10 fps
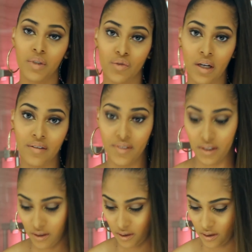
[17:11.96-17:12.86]
be
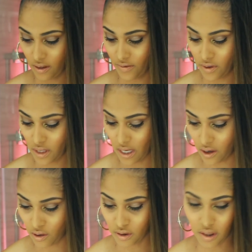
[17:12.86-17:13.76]
trifling. If you stay at a
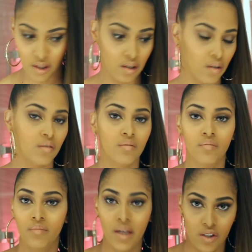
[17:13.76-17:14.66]
hotel,
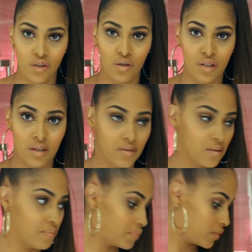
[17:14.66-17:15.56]
make sure you tip,
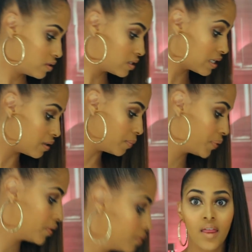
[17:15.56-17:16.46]
tip
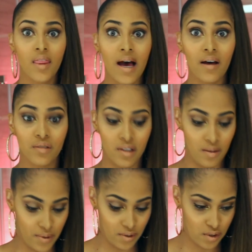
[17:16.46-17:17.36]
the
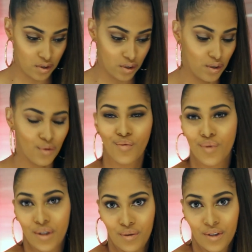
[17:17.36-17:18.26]
housekeepers
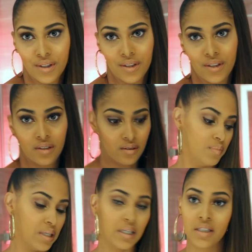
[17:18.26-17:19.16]
real good.
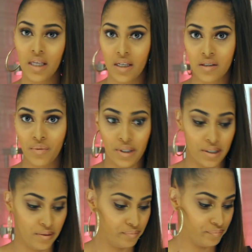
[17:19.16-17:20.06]
Because guess
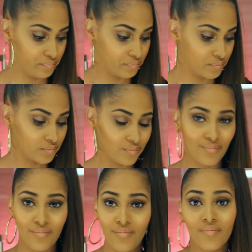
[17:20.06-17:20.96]
what?
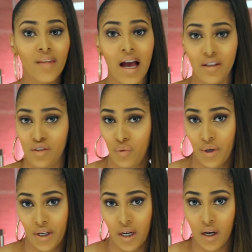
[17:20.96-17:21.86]
I used to
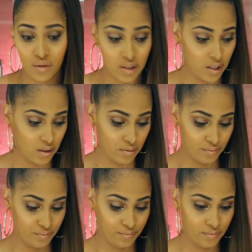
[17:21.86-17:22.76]
work in a hotel.
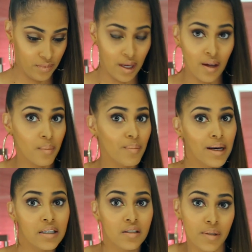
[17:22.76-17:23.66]
My
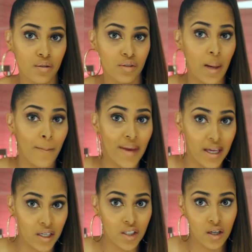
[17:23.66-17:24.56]
husband used to
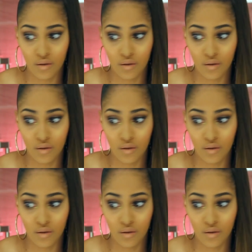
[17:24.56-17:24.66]
manage a